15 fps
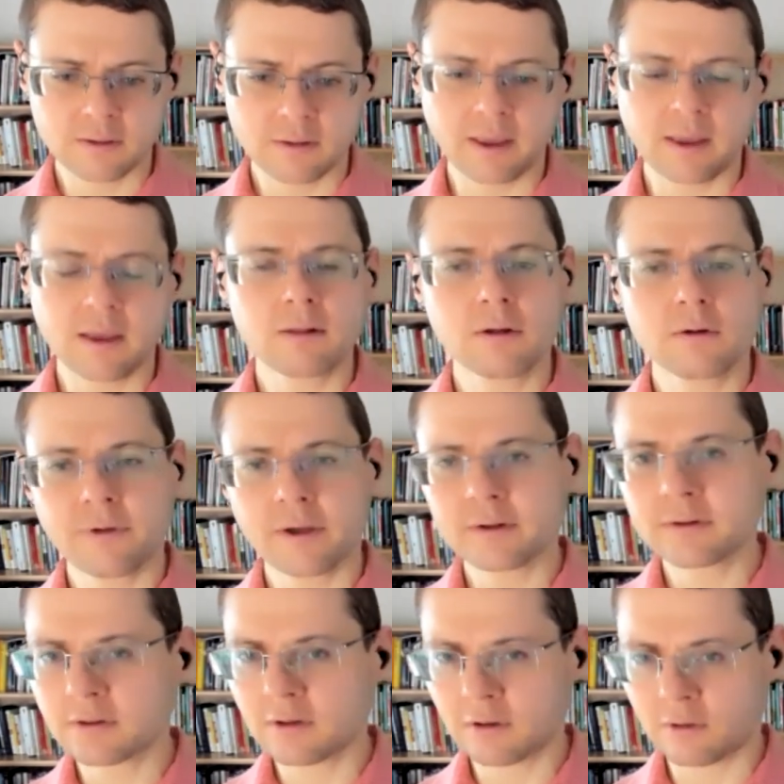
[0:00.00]
The halo
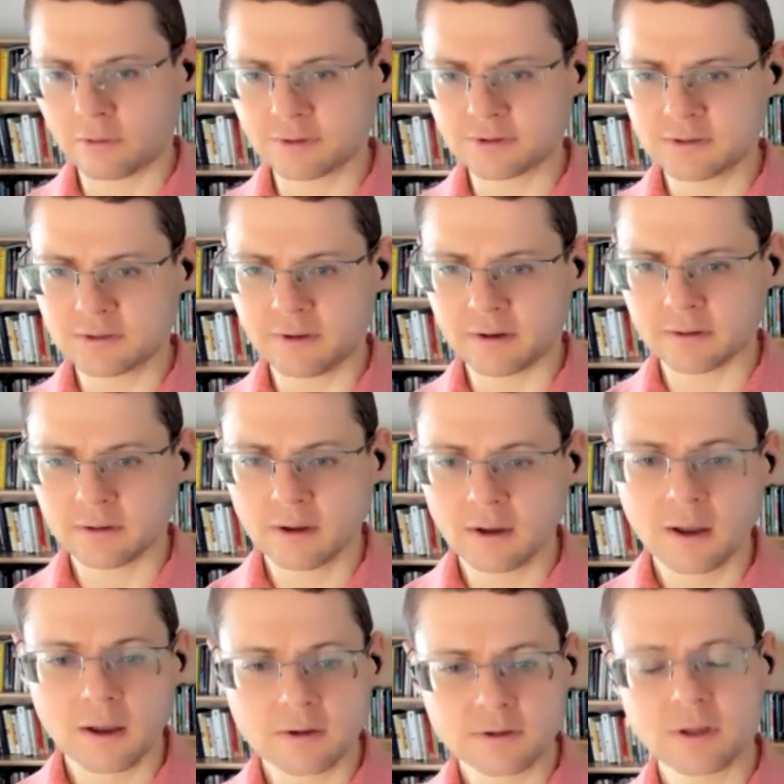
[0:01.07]
effect and the horns effect.
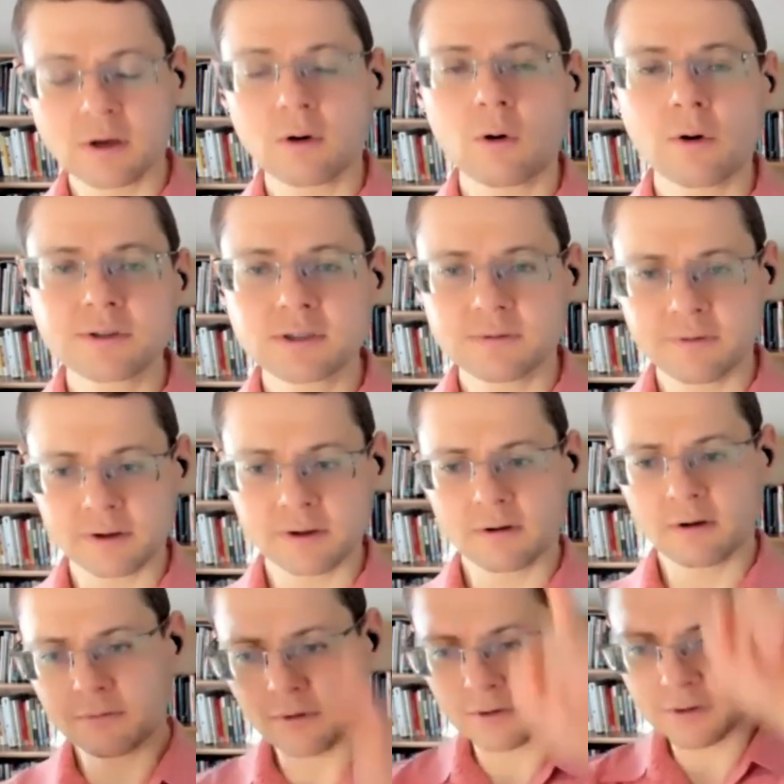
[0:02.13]
So the horns effect
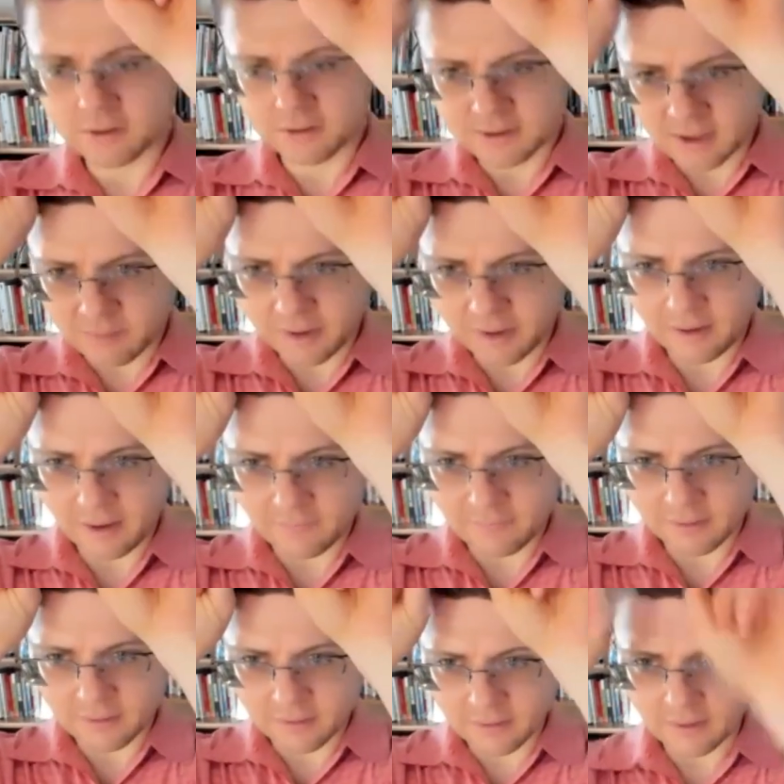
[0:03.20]
refers to somebody
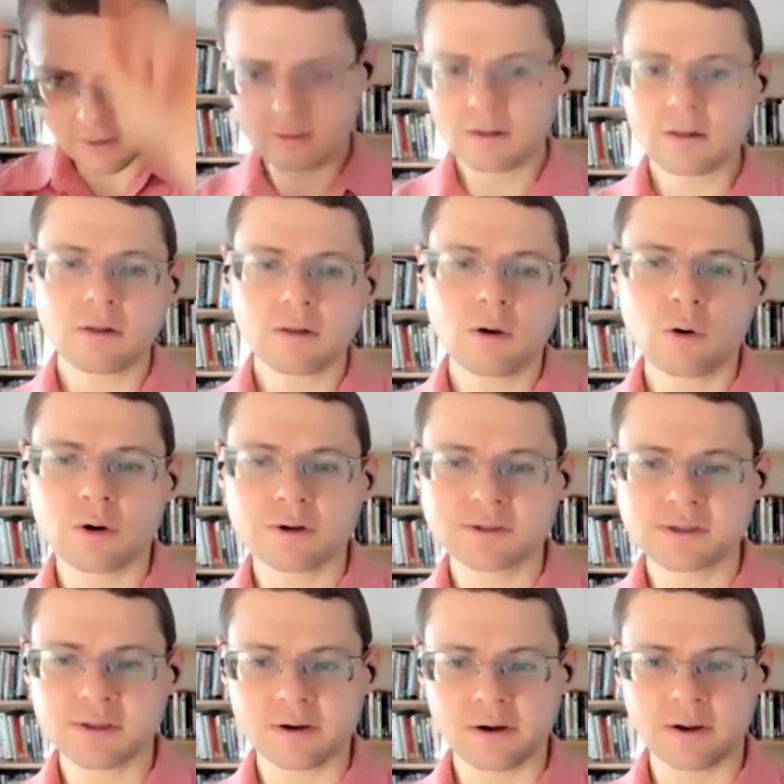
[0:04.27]
having little
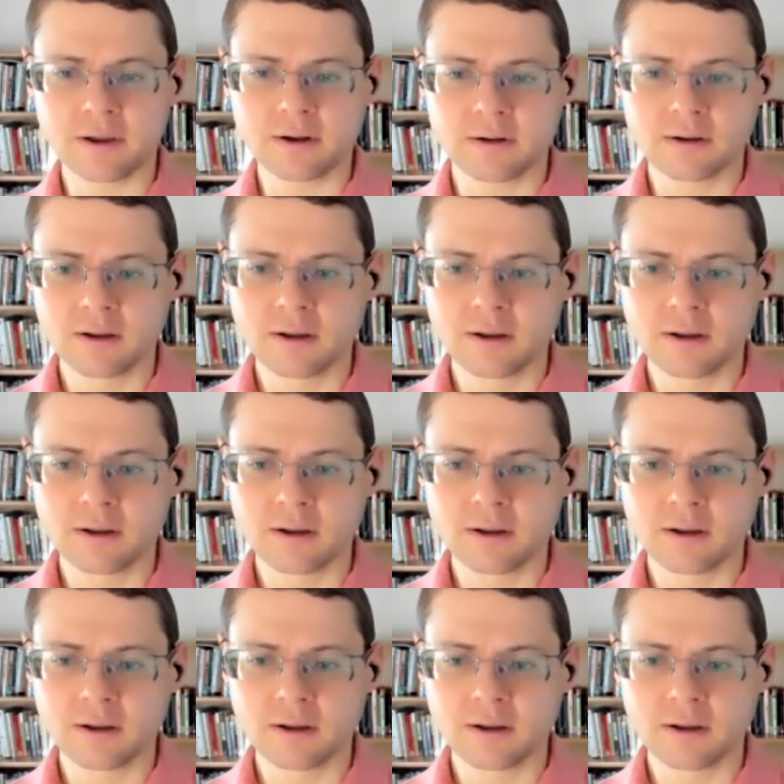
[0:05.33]
horns in their head